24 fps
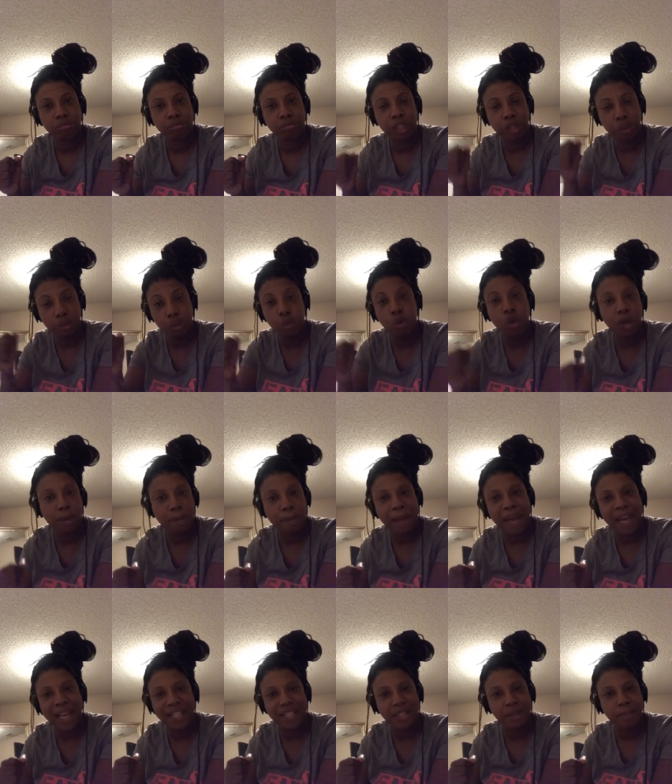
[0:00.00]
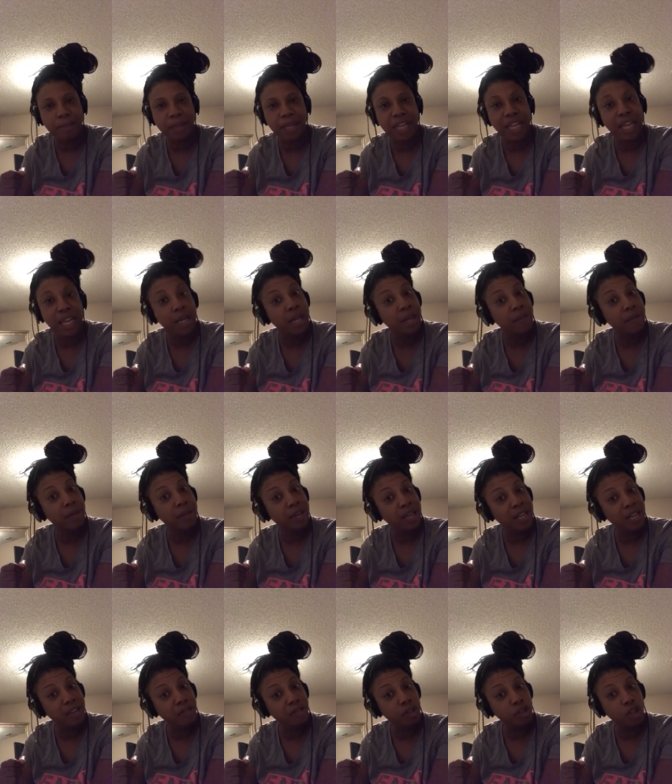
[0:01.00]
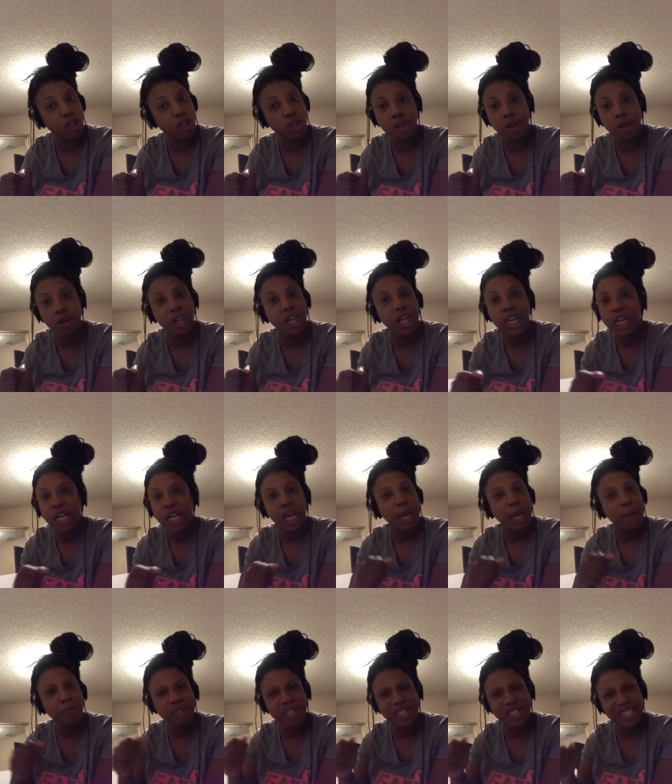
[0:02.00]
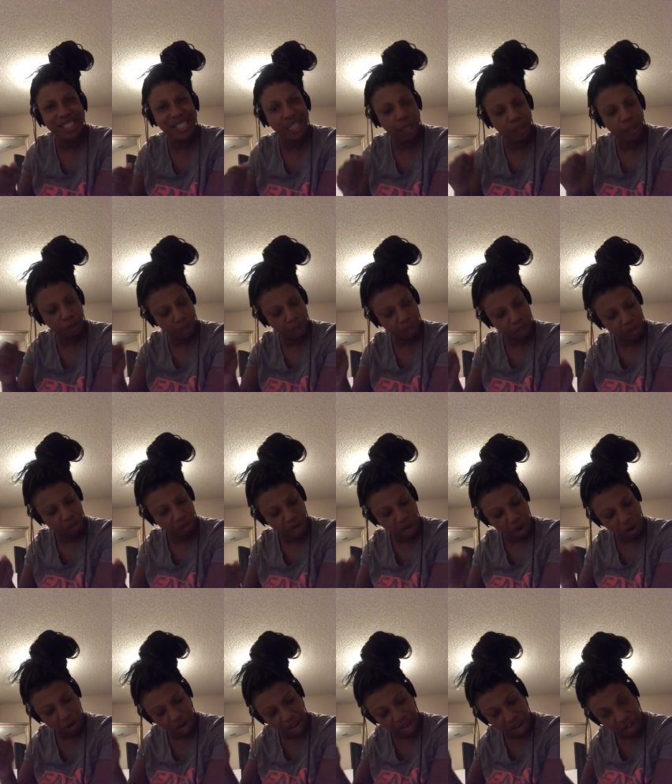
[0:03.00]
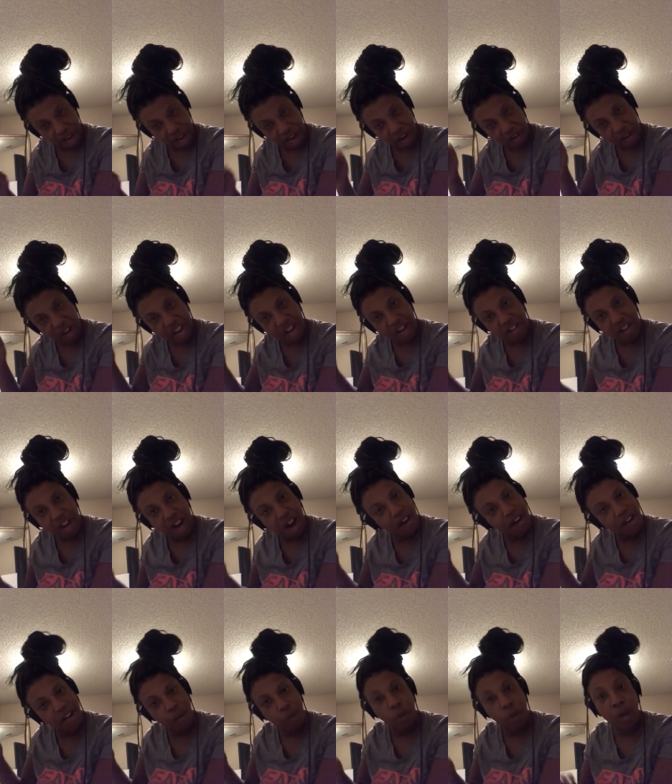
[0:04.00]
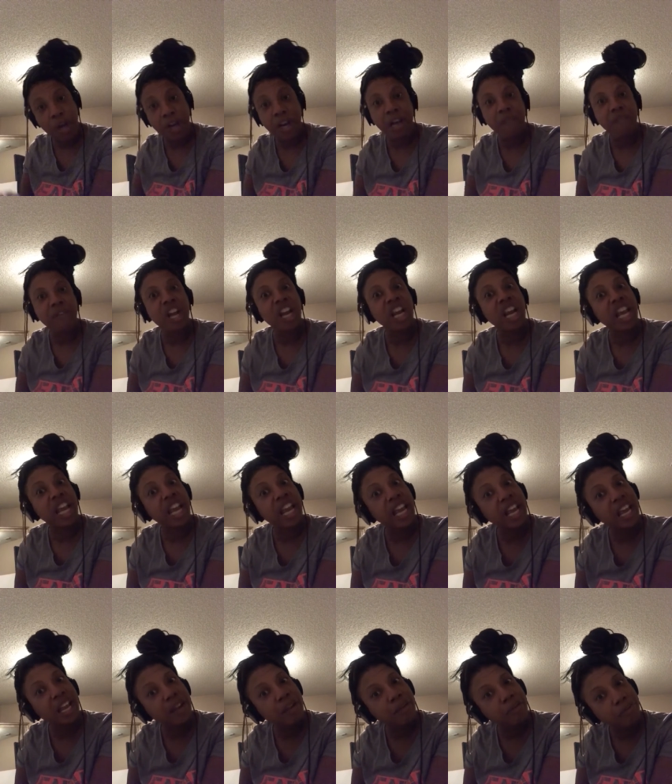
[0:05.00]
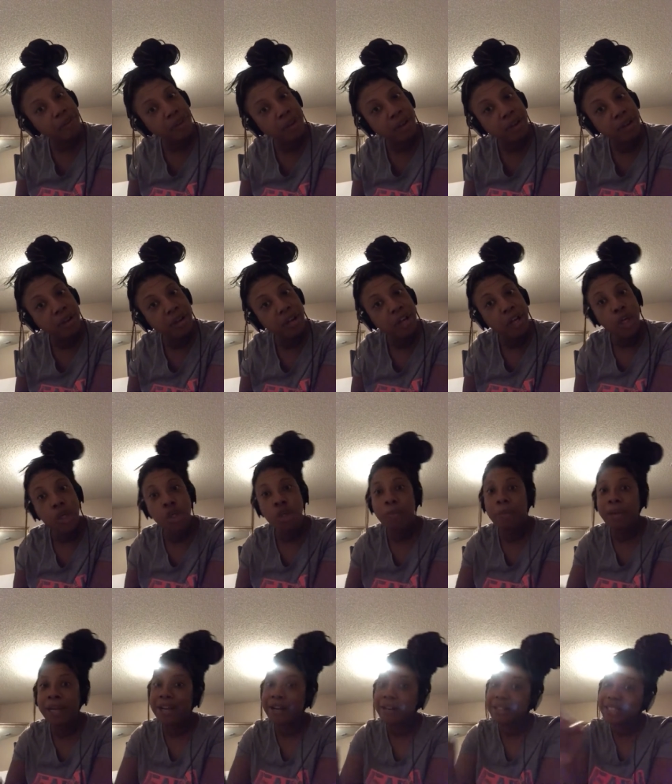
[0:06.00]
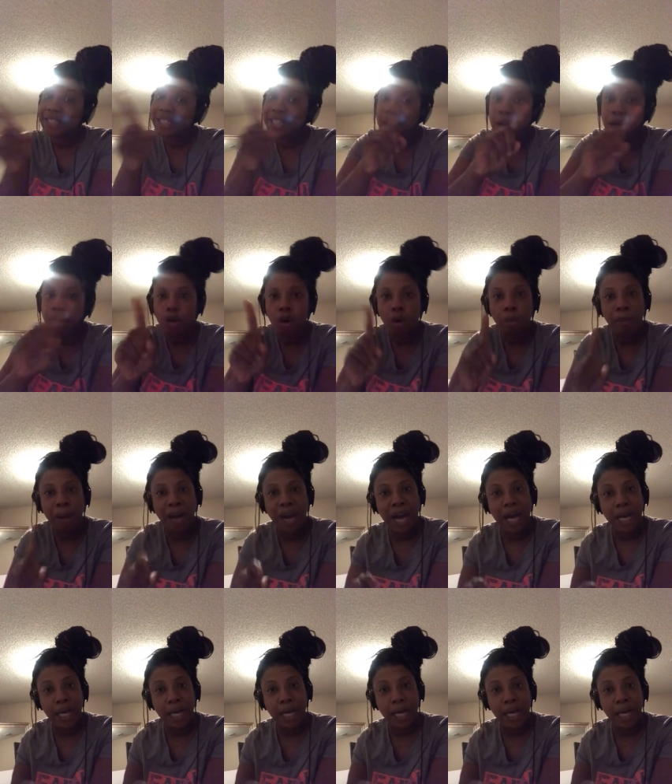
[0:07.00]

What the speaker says: It will come back to me. It never leaves you. You're dirty. I'm just saying the dirty will never leave. You may not tell nobody,